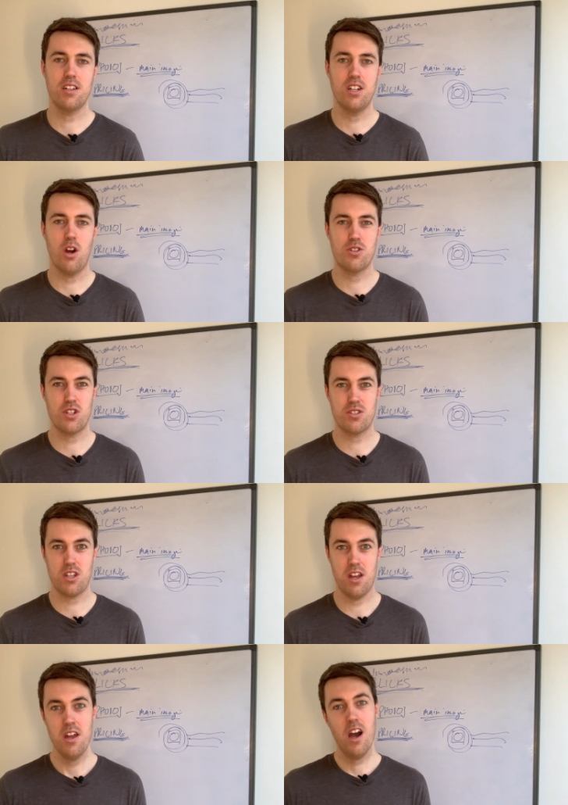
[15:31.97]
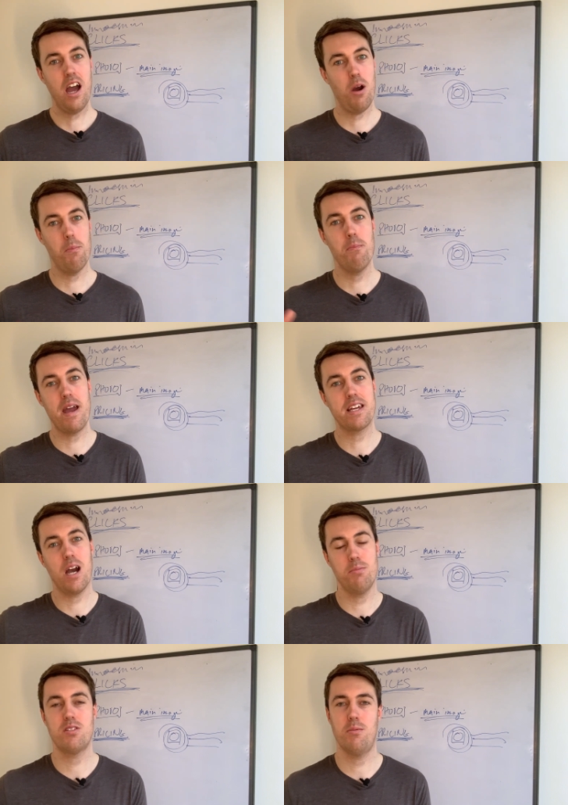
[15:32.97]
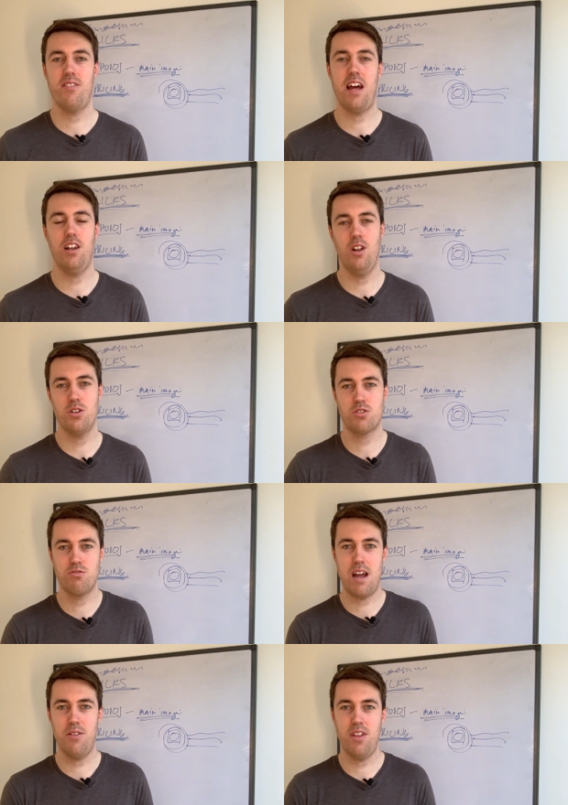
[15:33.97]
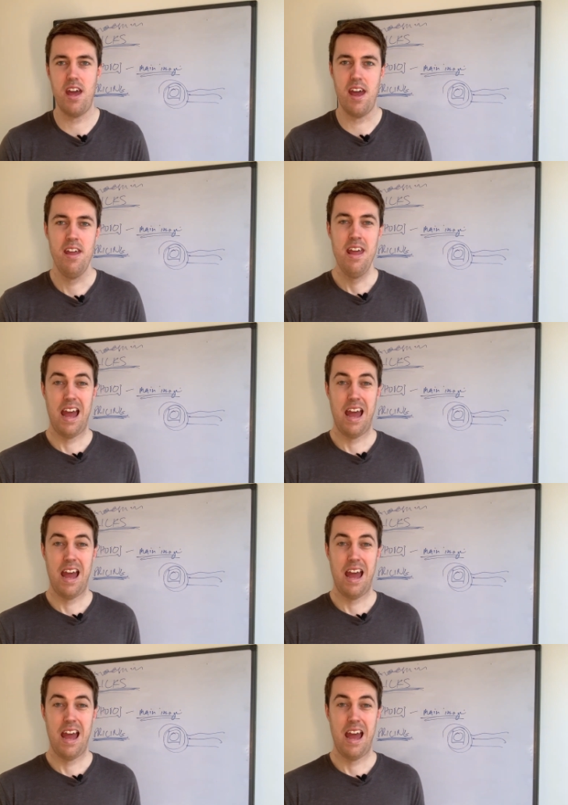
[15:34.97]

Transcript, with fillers: you know just to help make up some of that lost ground there